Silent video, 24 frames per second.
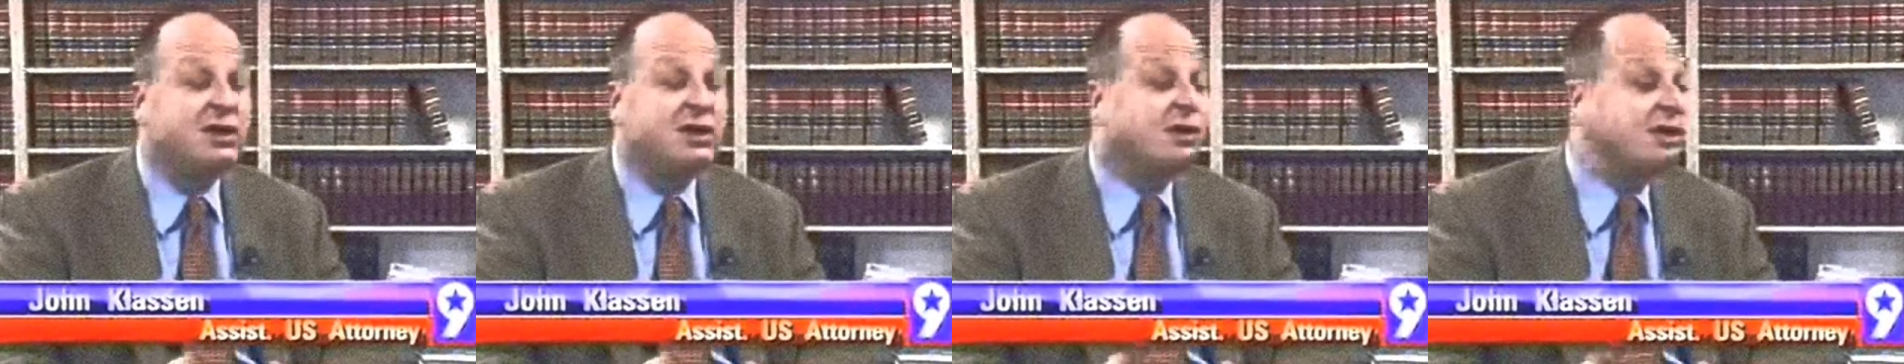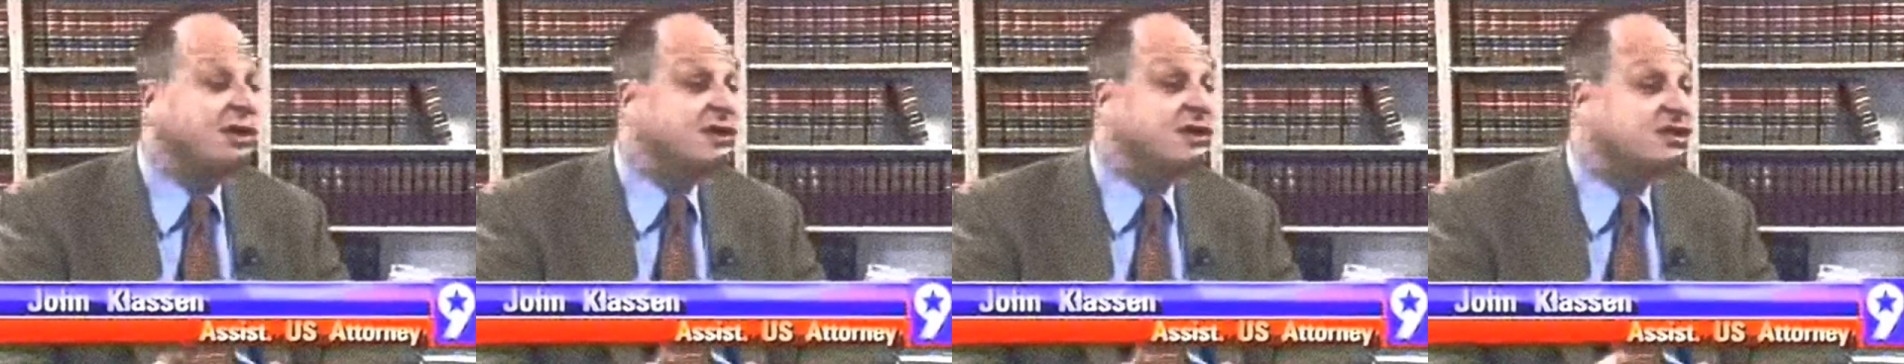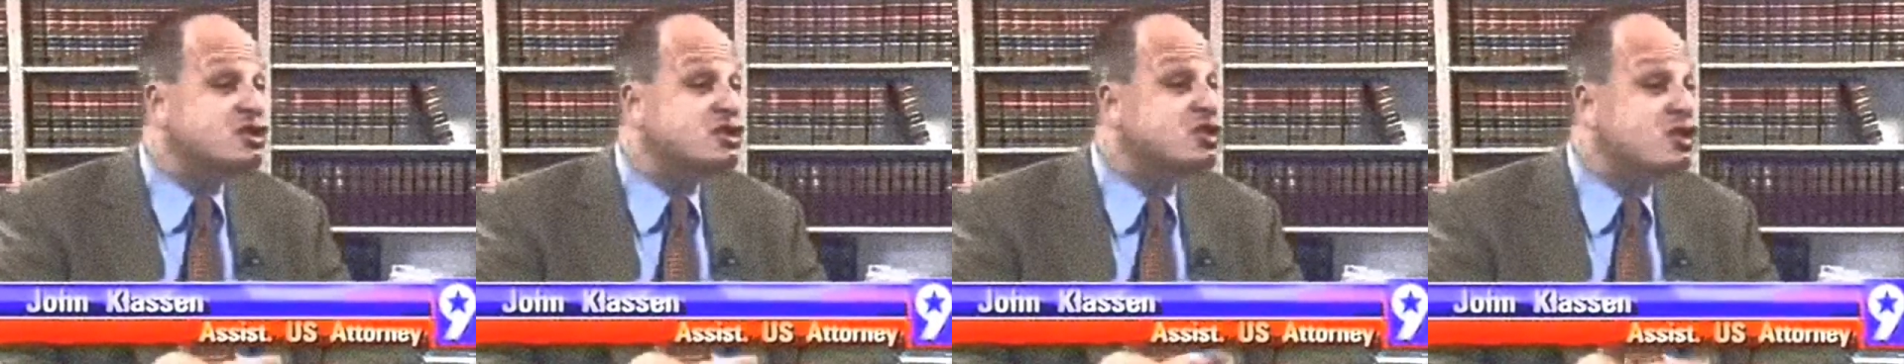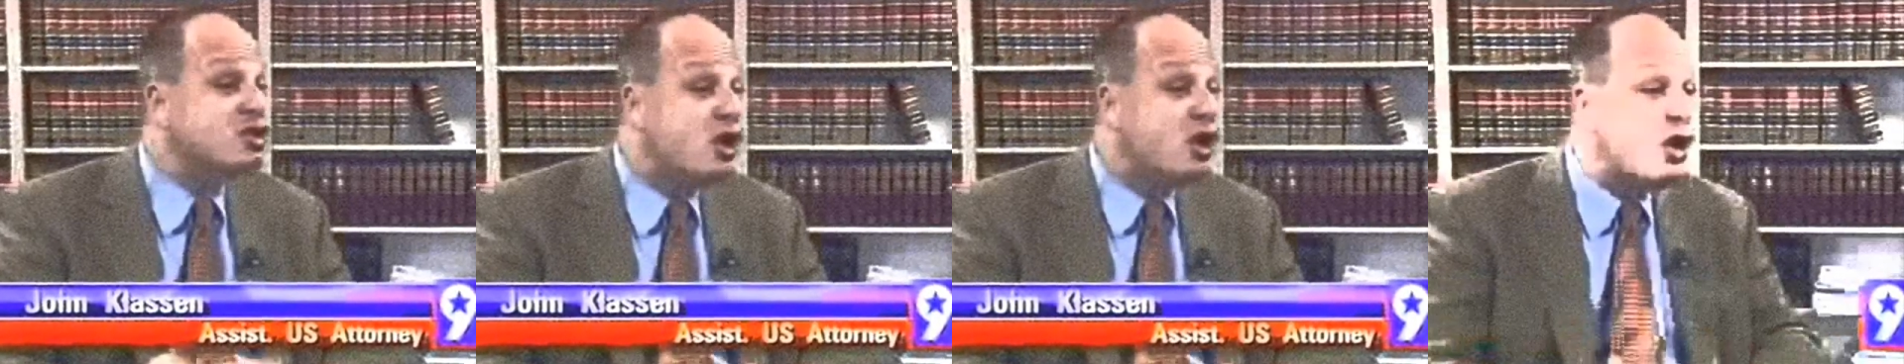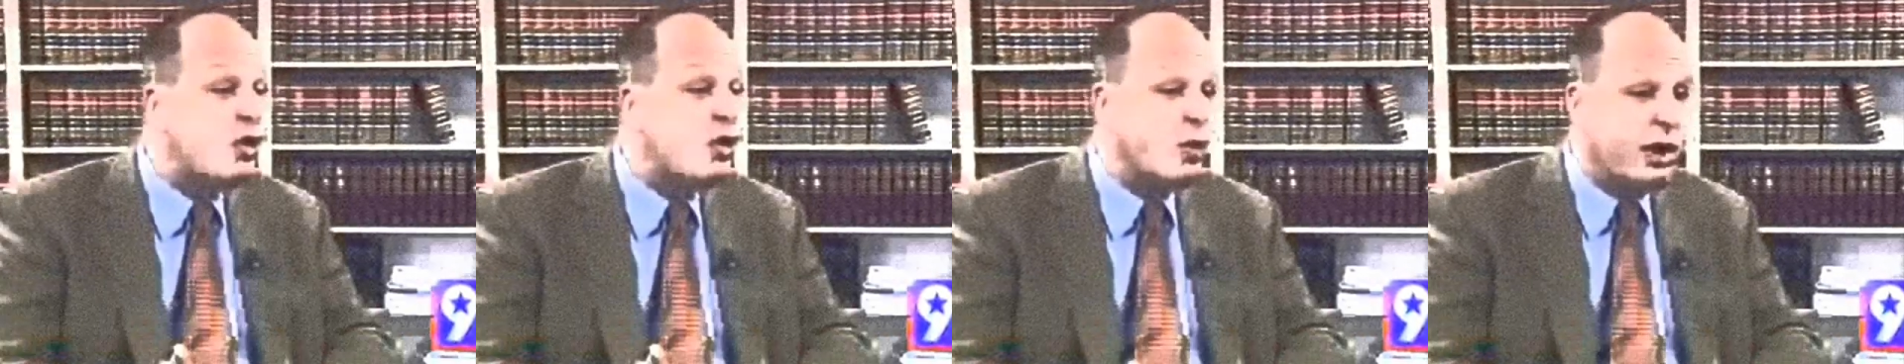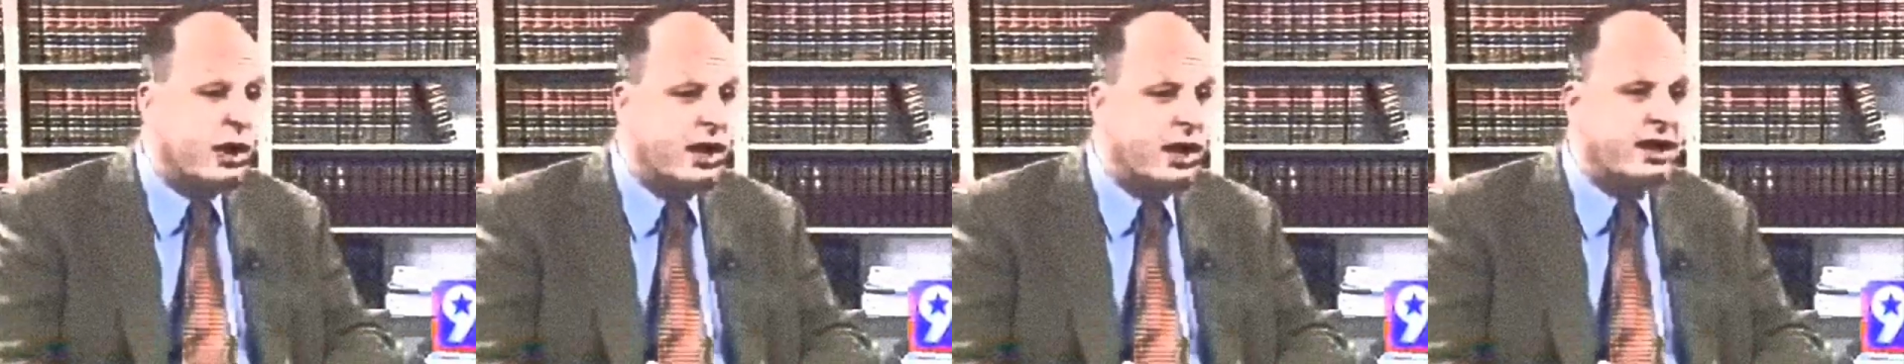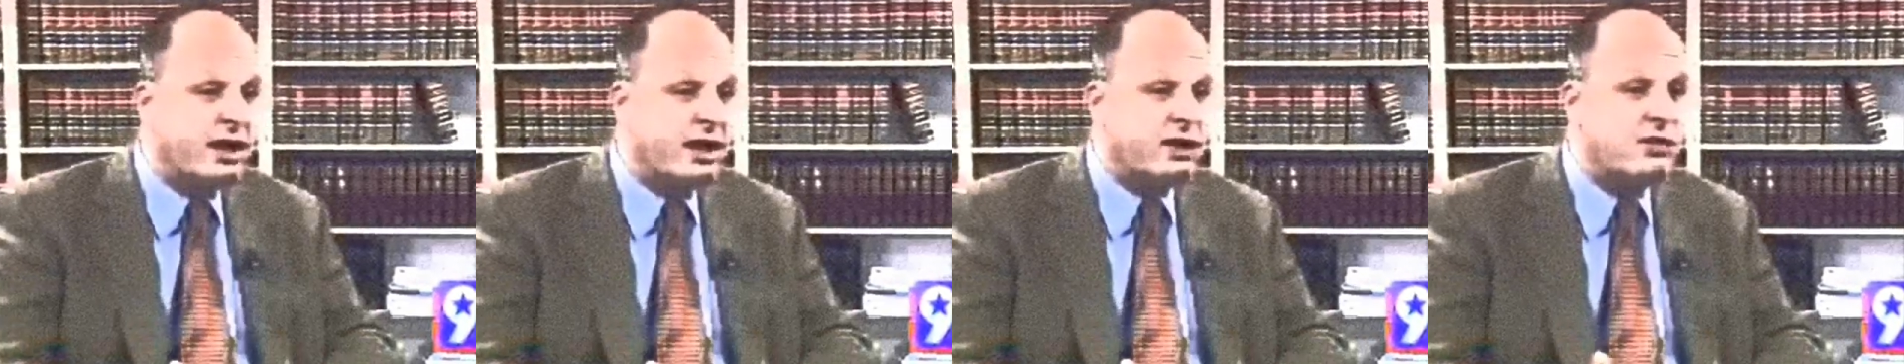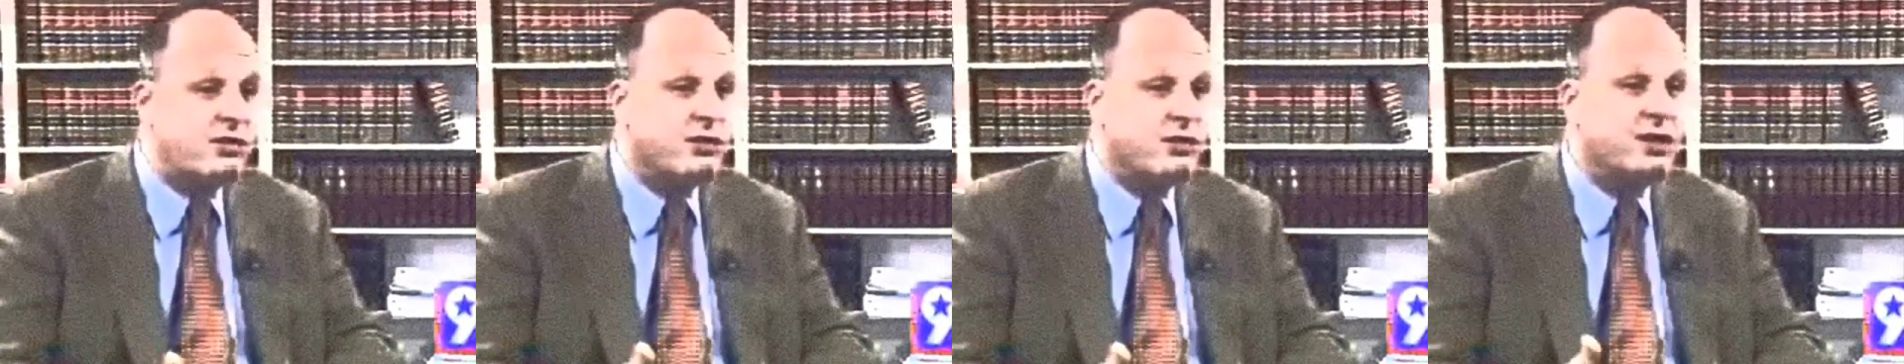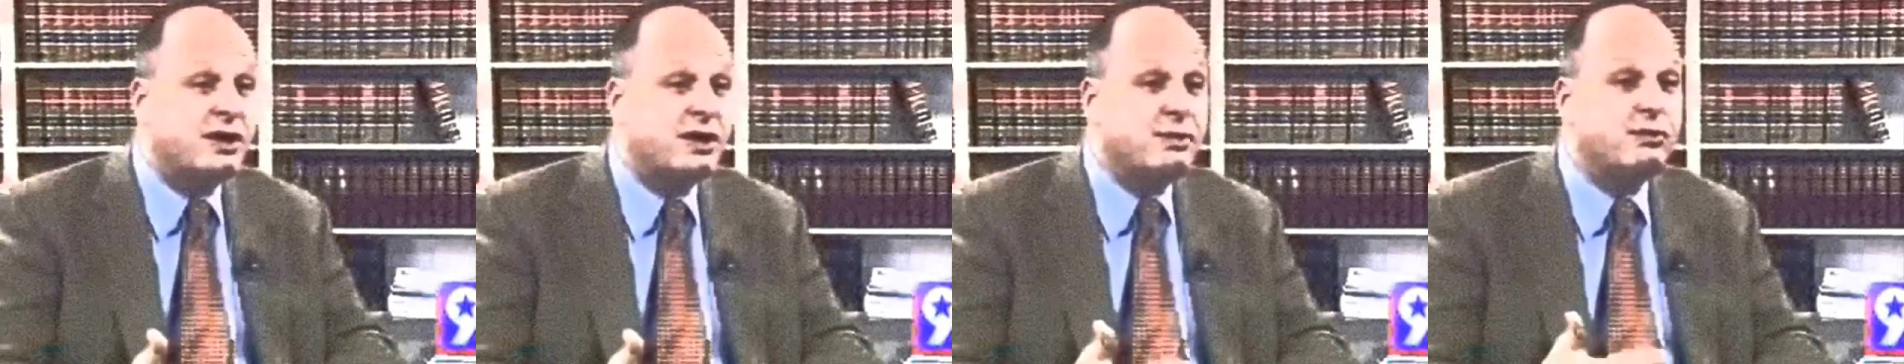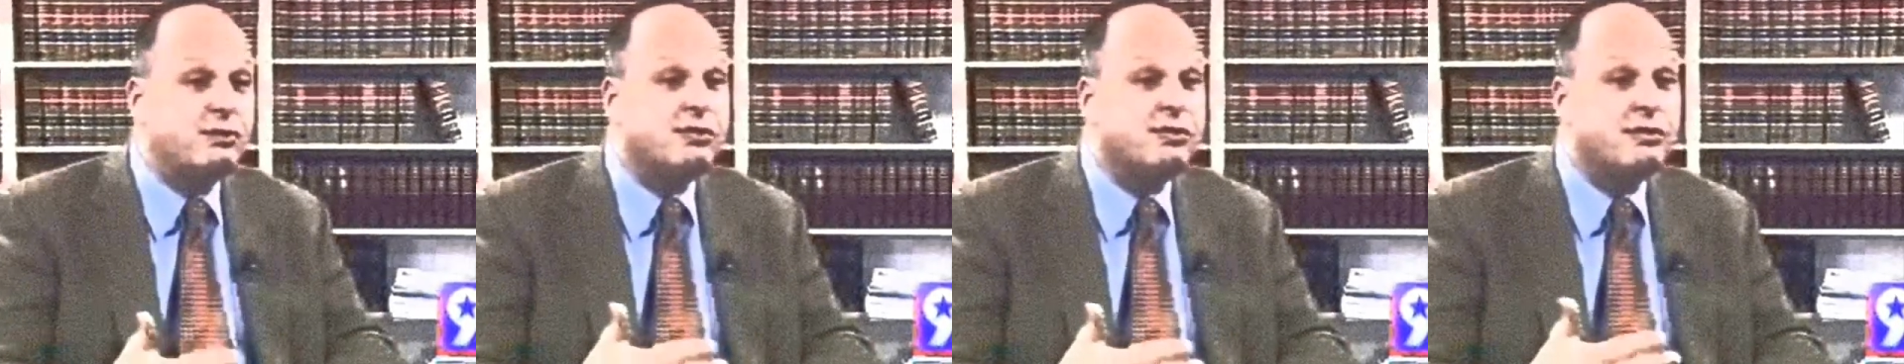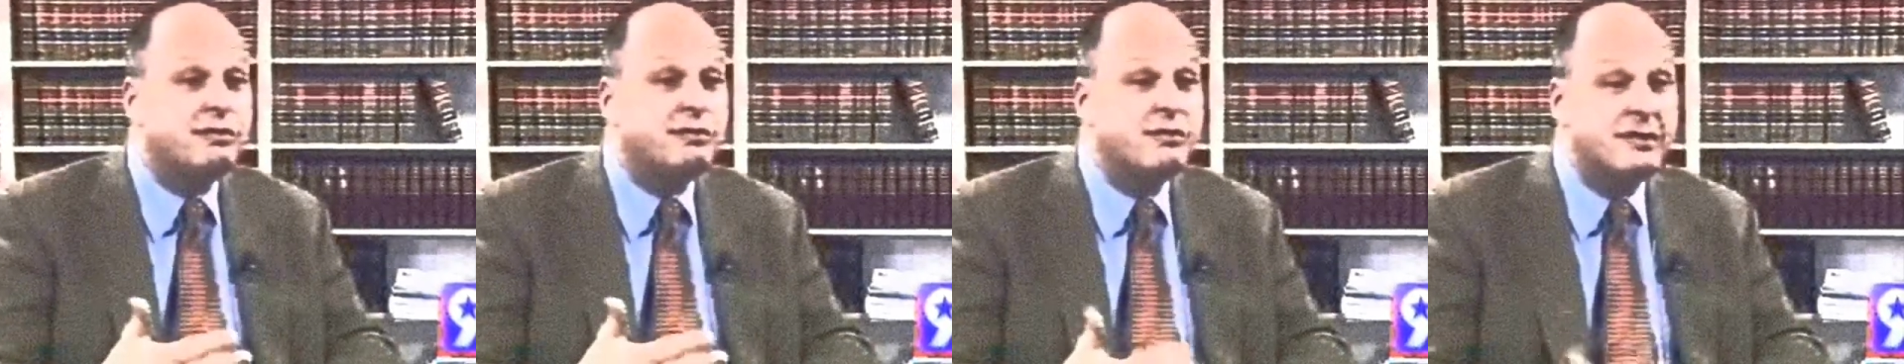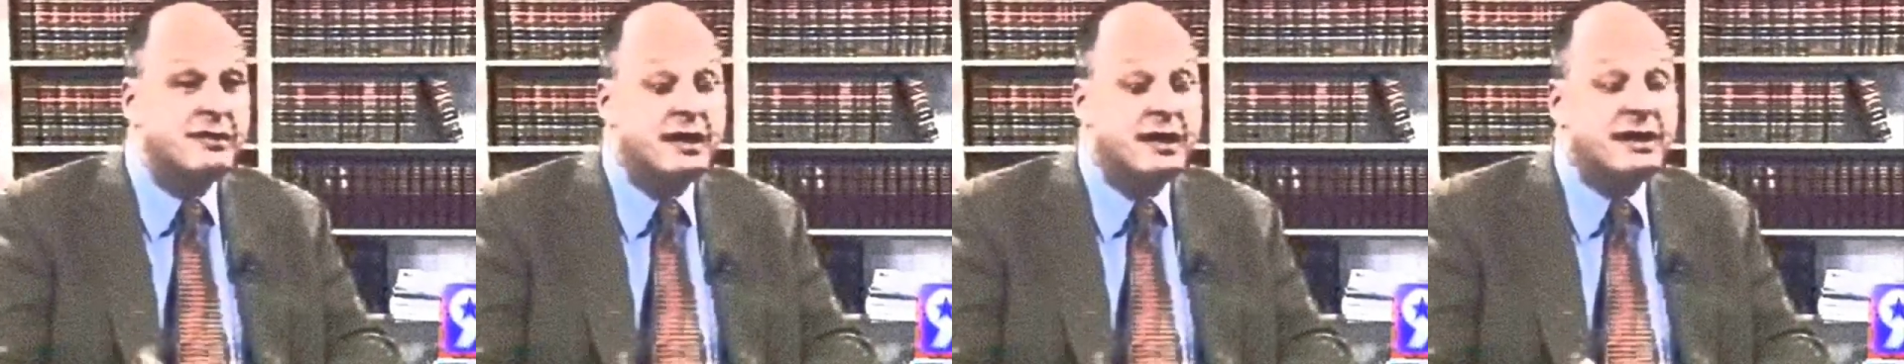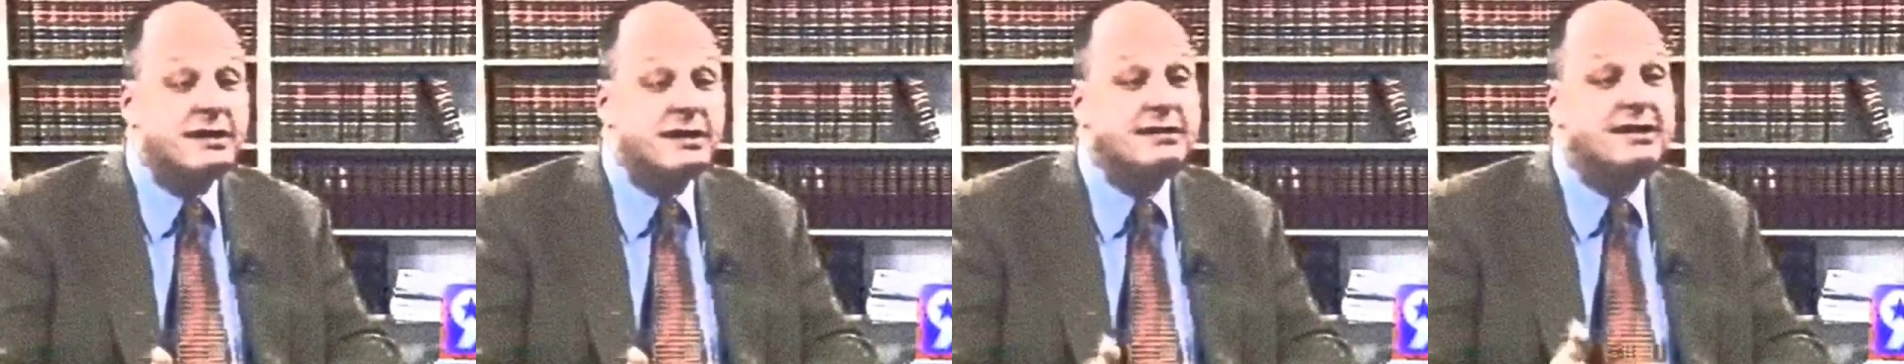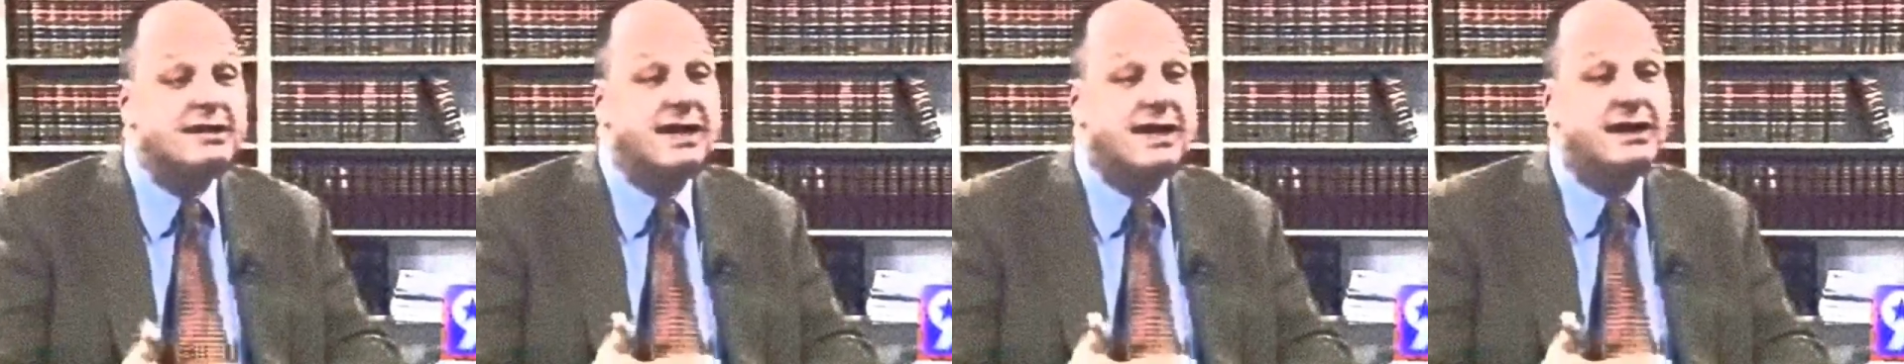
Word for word: there is no way you can prevent